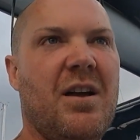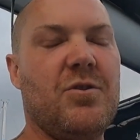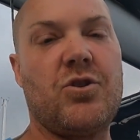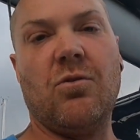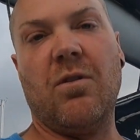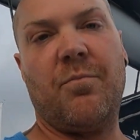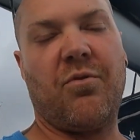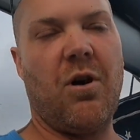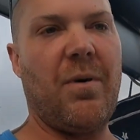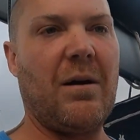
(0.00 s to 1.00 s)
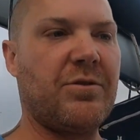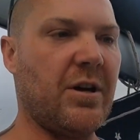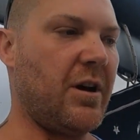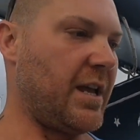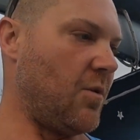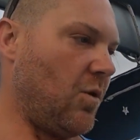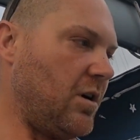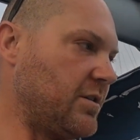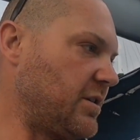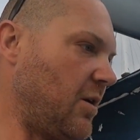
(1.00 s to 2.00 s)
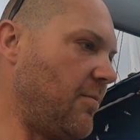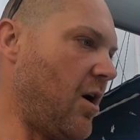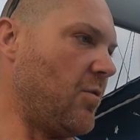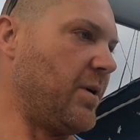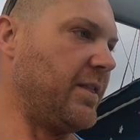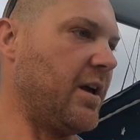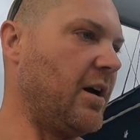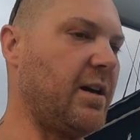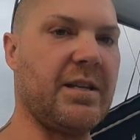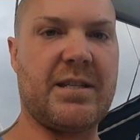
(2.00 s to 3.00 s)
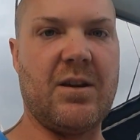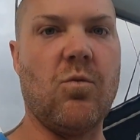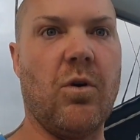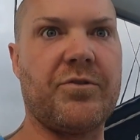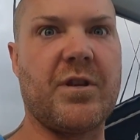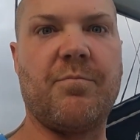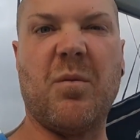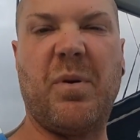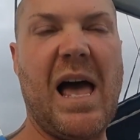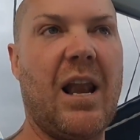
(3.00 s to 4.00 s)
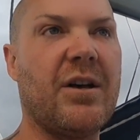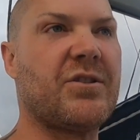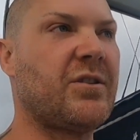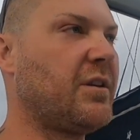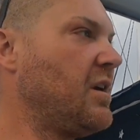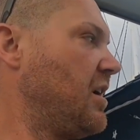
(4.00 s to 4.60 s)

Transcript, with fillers: You saw the prop, how dirty it was. So I'm hoping that it still wants to propel us.